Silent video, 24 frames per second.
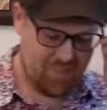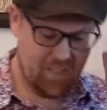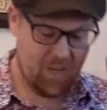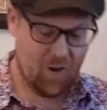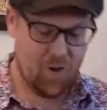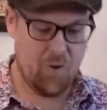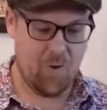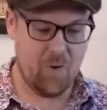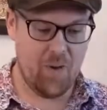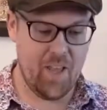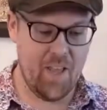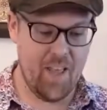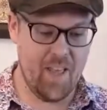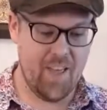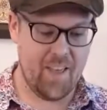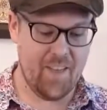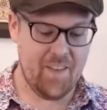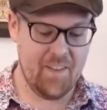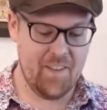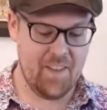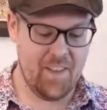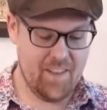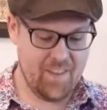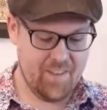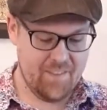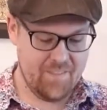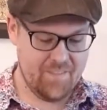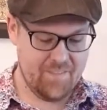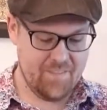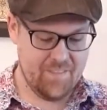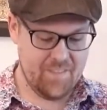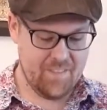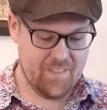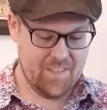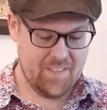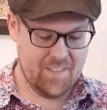Okay,
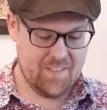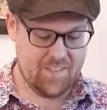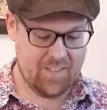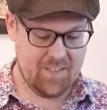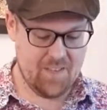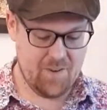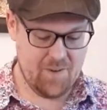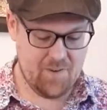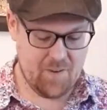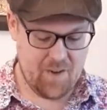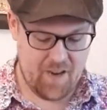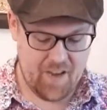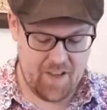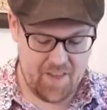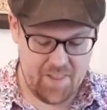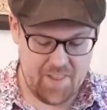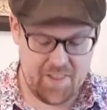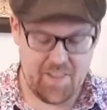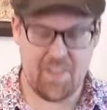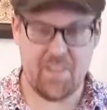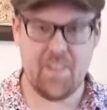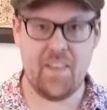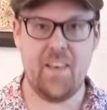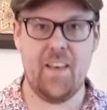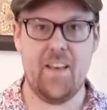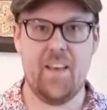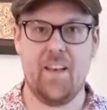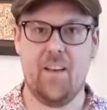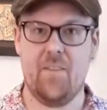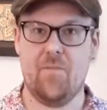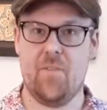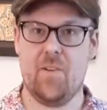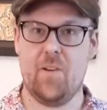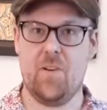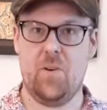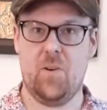so I think I
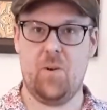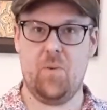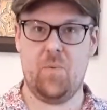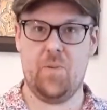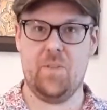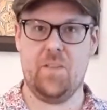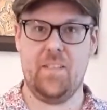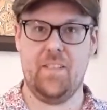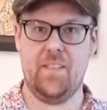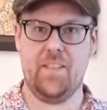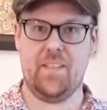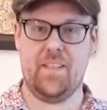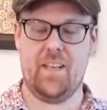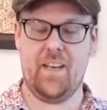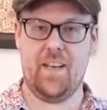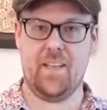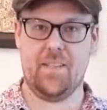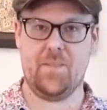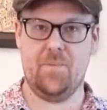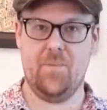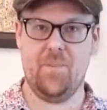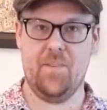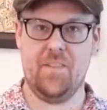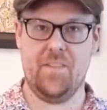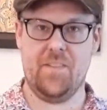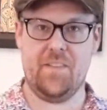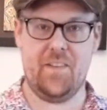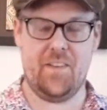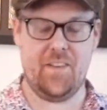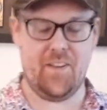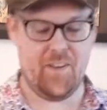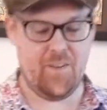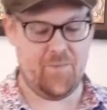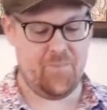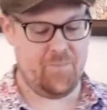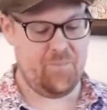recall what these last ones
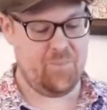are.